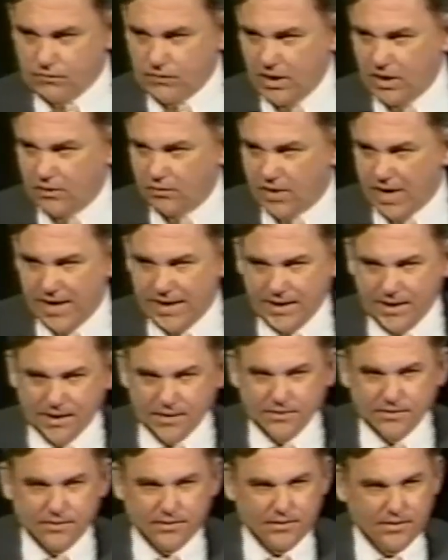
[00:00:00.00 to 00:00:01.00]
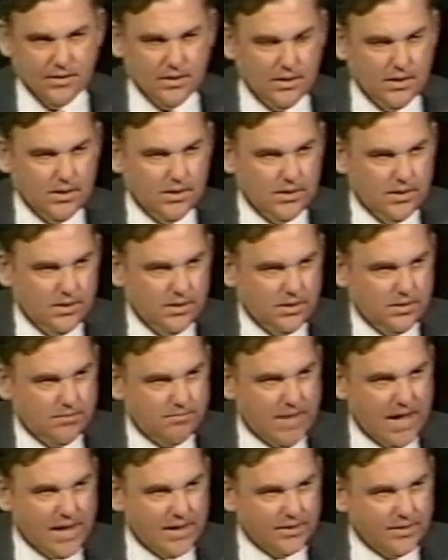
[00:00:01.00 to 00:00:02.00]
Iranian
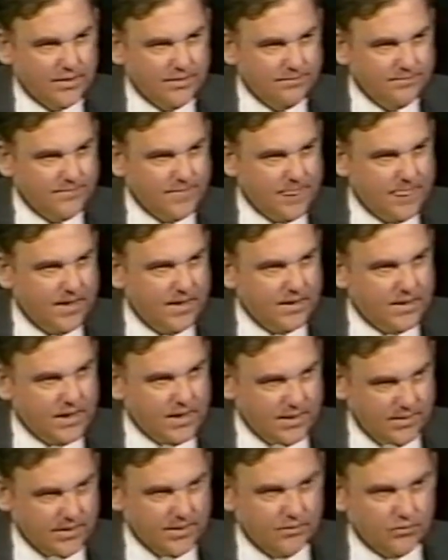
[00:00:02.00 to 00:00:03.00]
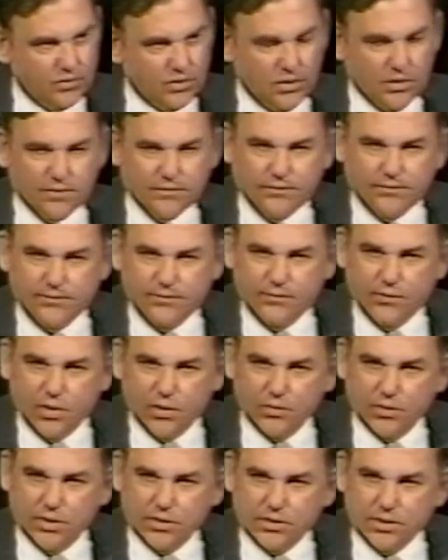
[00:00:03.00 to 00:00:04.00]
matter, and I will look
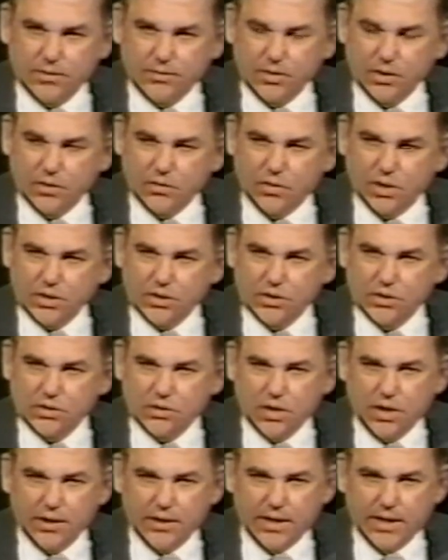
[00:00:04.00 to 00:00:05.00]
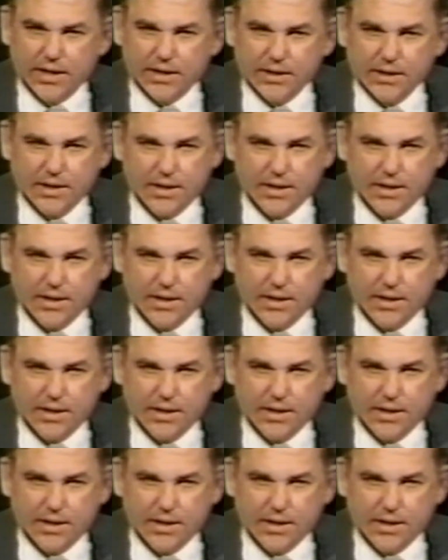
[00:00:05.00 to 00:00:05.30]
forward to some of your questions on that.